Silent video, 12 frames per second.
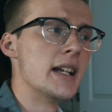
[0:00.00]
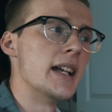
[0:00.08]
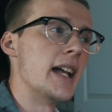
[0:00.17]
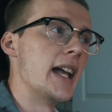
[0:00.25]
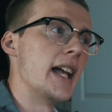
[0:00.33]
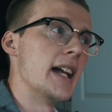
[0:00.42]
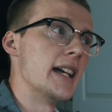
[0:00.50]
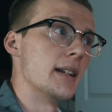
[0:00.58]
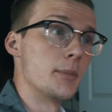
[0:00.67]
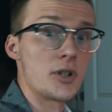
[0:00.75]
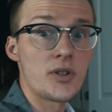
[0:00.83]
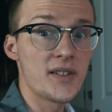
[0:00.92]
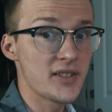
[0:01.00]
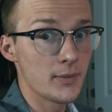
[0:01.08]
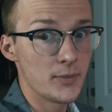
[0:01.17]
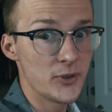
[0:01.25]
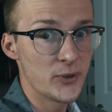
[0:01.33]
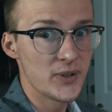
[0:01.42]
And I'm gonna try
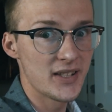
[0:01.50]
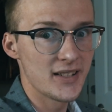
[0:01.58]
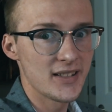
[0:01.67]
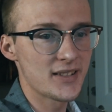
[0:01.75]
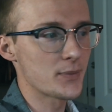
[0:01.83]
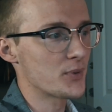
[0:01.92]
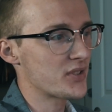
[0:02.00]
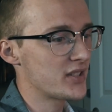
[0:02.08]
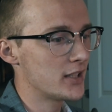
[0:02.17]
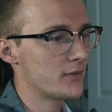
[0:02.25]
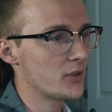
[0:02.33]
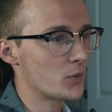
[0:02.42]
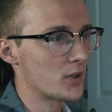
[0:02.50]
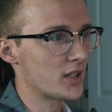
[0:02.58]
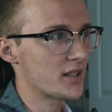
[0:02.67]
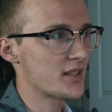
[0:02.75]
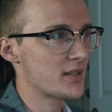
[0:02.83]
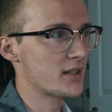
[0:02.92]
something new with this. We'll see if it
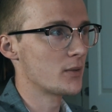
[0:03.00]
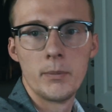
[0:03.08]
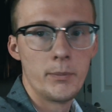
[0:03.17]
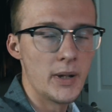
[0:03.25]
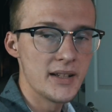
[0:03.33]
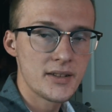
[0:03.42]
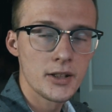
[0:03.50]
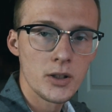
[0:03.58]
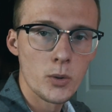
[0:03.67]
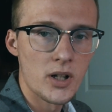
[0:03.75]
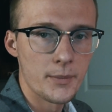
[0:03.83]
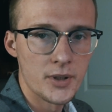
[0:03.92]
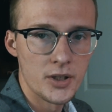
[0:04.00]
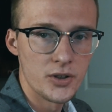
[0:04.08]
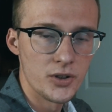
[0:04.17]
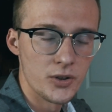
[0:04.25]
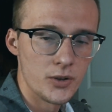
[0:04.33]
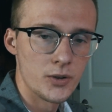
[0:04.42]
works. Basically what I'm gonna
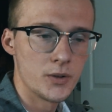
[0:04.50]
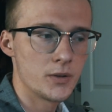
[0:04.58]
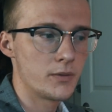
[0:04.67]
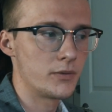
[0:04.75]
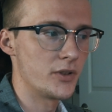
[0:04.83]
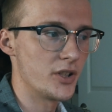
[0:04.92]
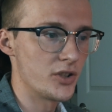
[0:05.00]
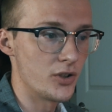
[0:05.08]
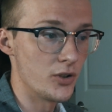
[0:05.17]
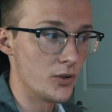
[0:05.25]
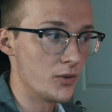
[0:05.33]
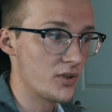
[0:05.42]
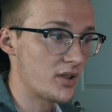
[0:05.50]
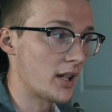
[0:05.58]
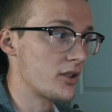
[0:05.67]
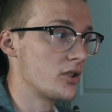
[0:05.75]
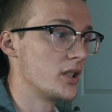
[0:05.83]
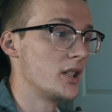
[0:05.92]
do for this new
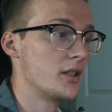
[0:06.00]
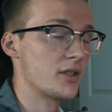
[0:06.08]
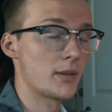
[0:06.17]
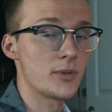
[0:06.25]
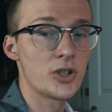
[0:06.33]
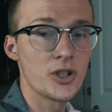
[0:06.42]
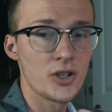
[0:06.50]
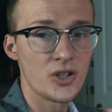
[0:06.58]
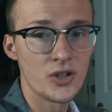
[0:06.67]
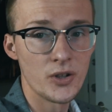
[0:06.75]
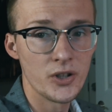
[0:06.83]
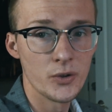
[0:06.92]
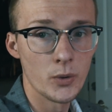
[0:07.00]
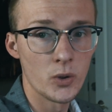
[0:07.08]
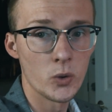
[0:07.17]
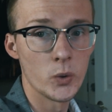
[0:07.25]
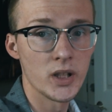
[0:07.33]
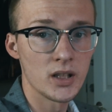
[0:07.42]
section here is I'm just gonna show you a
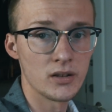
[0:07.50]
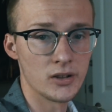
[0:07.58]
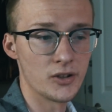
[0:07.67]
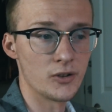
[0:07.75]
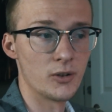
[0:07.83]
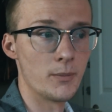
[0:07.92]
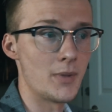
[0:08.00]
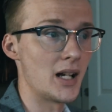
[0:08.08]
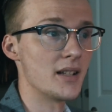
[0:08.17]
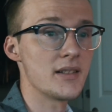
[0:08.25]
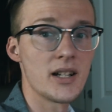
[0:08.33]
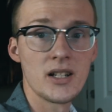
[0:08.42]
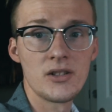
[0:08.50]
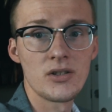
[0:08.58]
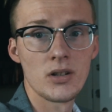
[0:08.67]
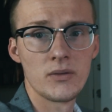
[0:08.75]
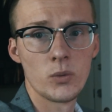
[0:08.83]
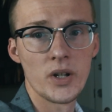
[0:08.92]
quick little montage
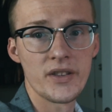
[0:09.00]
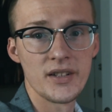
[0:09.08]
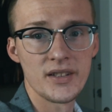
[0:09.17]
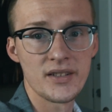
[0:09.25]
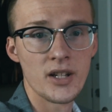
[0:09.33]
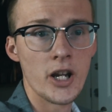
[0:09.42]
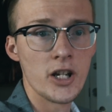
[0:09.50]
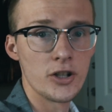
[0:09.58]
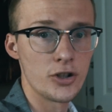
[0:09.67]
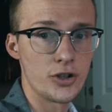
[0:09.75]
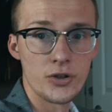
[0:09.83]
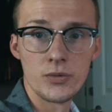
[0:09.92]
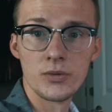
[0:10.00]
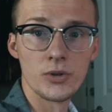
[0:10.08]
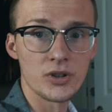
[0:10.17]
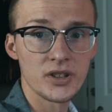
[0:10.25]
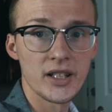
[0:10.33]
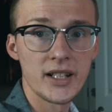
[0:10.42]
of what this shoot
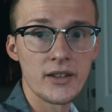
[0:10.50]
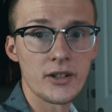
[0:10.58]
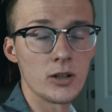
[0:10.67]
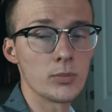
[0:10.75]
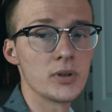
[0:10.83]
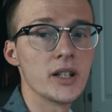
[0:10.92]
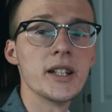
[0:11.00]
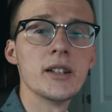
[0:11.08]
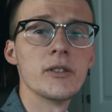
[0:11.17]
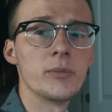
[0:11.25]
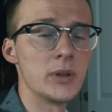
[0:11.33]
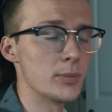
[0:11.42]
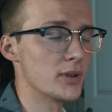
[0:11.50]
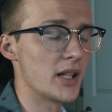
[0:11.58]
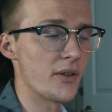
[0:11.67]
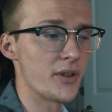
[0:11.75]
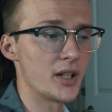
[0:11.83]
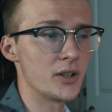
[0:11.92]
looked like. There are plenty of people
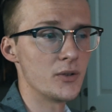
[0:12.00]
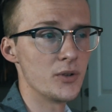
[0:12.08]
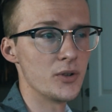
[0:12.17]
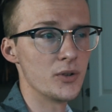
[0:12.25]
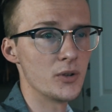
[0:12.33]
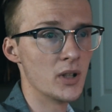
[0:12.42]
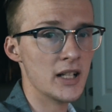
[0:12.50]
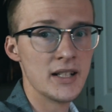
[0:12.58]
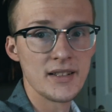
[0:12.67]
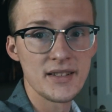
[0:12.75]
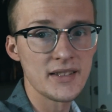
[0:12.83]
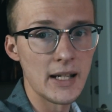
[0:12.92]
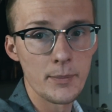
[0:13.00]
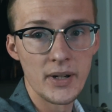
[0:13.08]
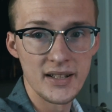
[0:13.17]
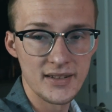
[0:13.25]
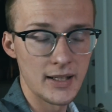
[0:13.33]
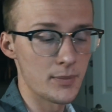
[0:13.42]
out there who do
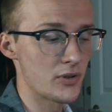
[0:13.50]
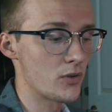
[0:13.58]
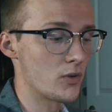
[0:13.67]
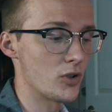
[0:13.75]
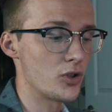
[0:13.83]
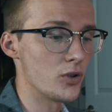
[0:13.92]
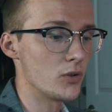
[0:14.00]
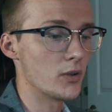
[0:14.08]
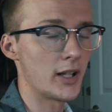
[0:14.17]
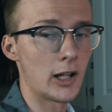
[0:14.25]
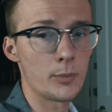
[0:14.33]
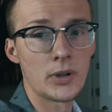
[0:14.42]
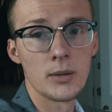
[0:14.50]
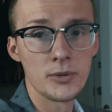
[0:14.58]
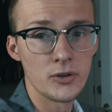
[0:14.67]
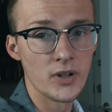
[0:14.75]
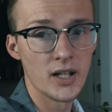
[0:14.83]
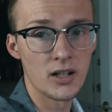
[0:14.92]
step-by-steps through the shoot, and I'll probably
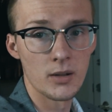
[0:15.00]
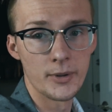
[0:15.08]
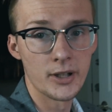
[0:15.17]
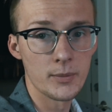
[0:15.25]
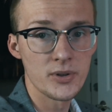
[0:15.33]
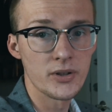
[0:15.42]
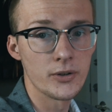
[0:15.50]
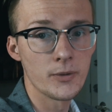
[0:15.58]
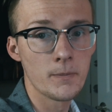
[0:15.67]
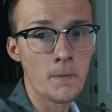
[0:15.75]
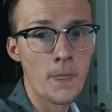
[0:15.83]
do that coming up soon.